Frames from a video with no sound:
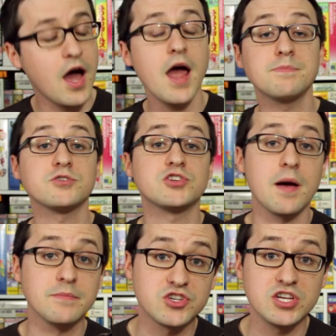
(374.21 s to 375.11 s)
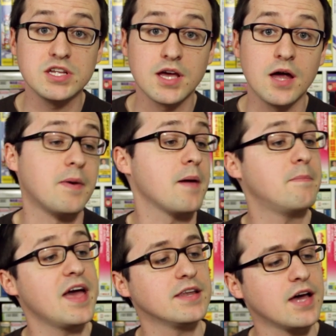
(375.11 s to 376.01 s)
Hypershot machine gun by
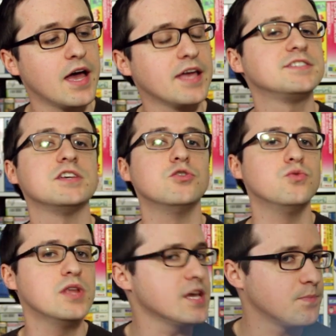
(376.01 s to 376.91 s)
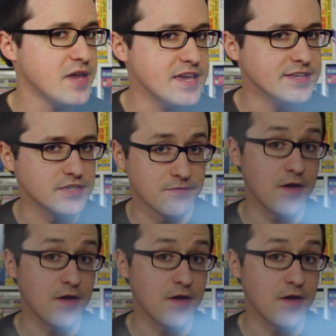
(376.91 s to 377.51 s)
Bandai is a unique piece of